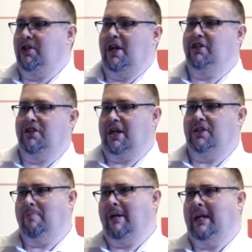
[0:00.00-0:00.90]
and change the
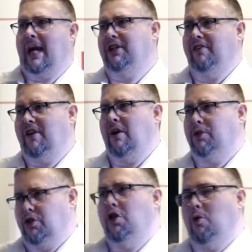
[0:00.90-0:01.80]
test to make it actually fail
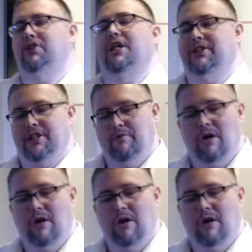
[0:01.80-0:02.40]
so you know it's testing the